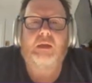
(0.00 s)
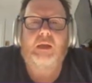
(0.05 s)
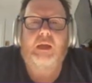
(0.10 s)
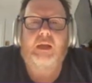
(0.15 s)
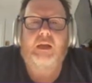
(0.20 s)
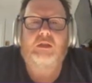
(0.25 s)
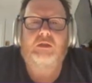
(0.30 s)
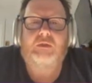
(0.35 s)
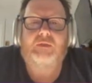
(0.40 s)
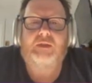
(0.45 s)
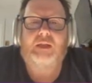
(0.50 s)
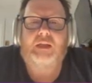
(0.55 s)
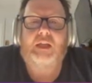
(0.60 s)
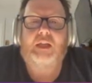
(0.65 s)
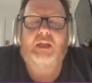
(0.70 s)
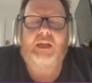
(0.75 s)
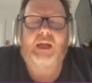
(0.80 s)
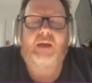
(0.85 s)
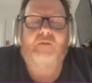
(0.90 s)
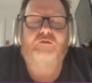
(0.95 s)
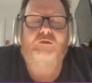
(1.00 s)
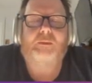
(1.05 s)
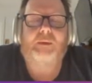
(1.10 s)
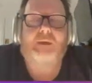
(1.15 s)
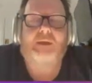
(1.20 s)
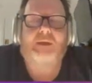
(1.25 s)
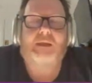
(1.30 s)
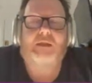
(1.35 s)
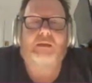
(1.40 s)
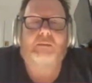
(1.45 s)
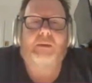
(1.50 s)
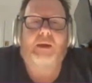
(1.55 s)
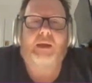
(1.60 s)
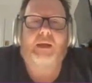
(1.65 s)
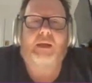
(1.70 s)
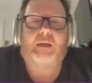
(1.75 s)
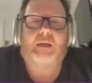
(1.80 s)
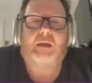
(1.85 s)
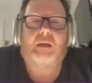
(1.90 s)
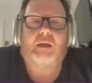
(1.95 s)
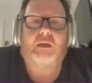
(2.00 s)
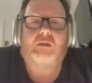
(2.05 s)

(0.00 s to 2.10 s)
And as I said here, you have to be systematic.